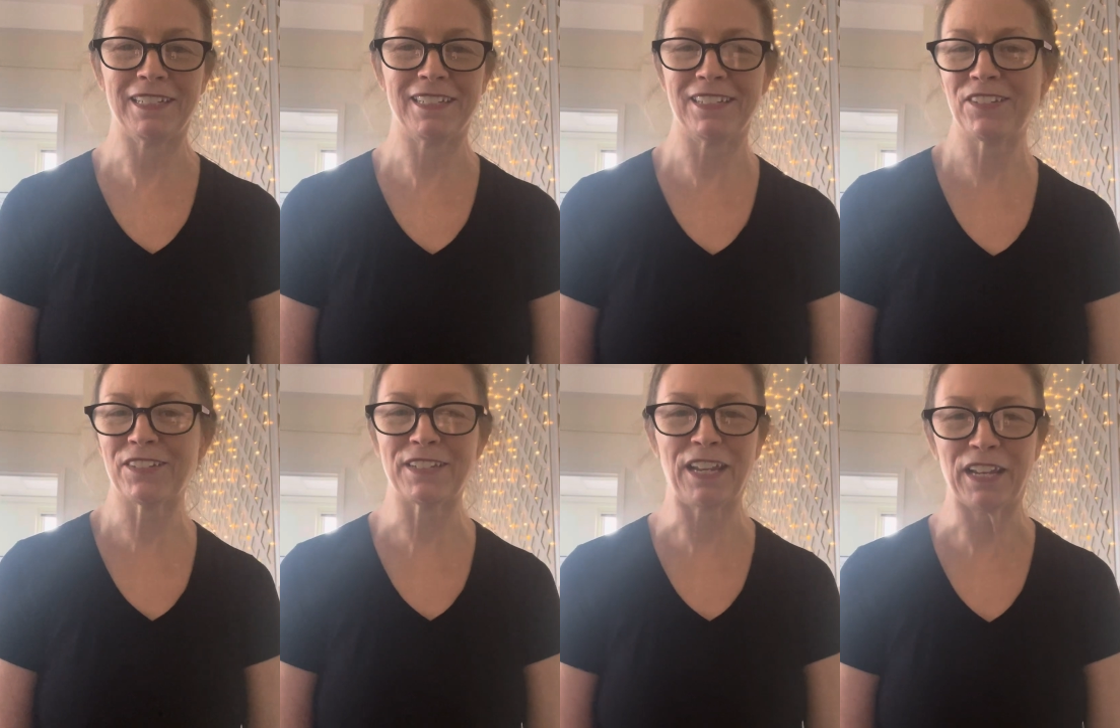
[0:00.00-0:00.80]
to
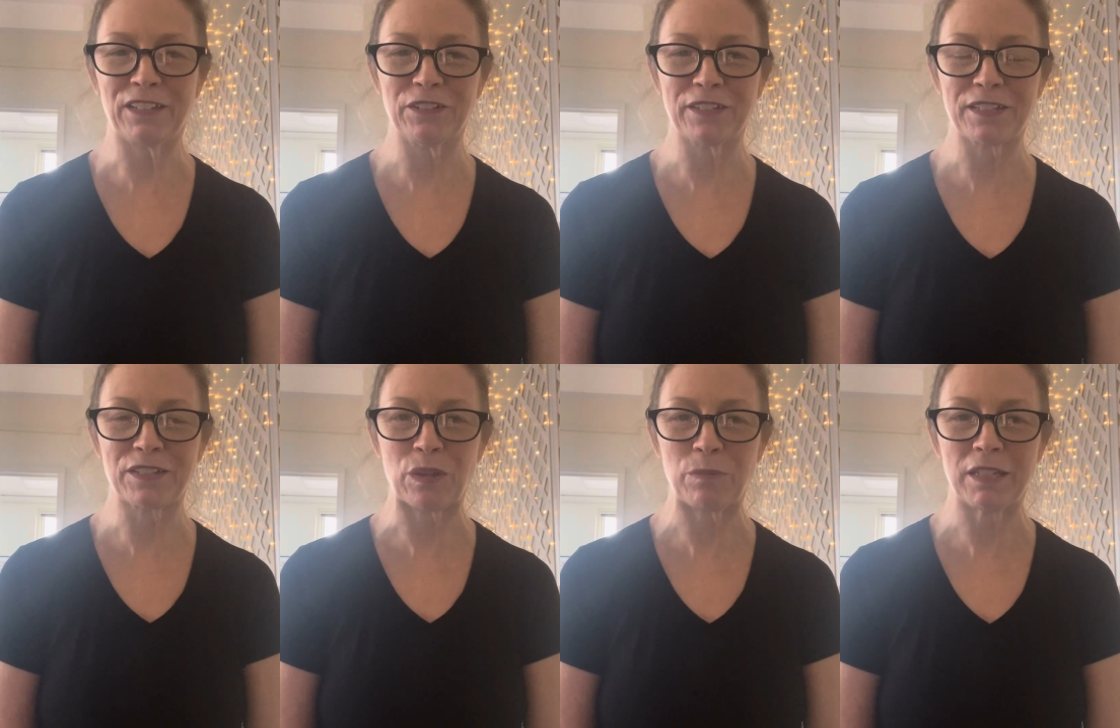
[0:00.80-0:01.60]
just take a look at
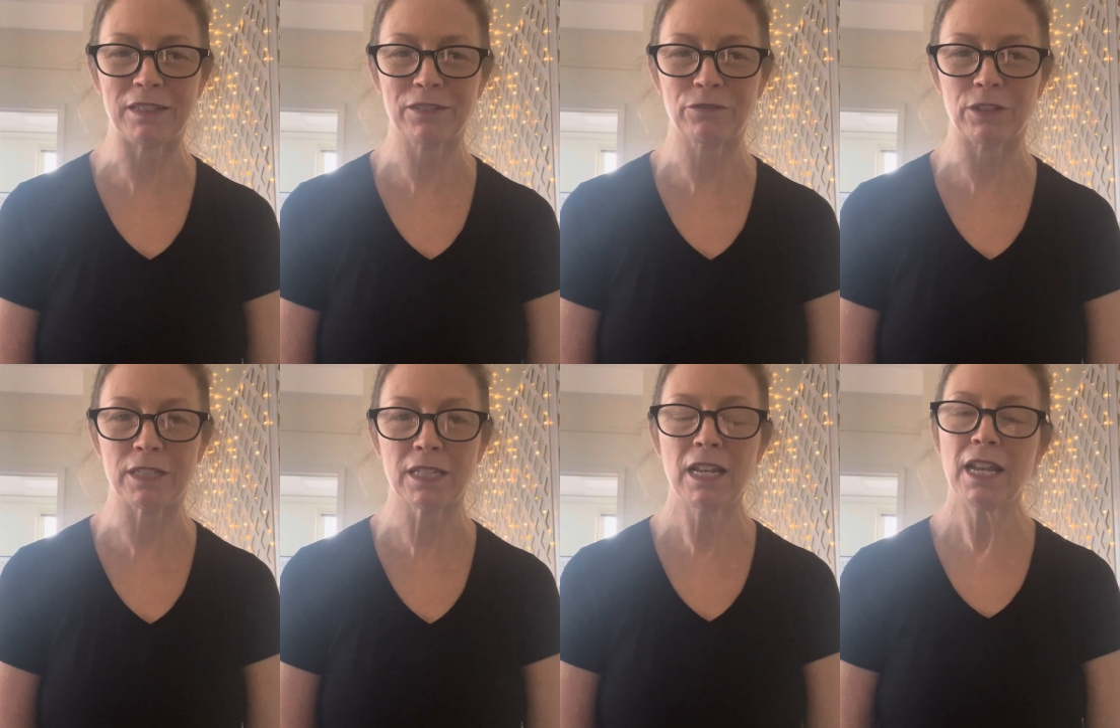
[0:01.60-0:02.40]
something different.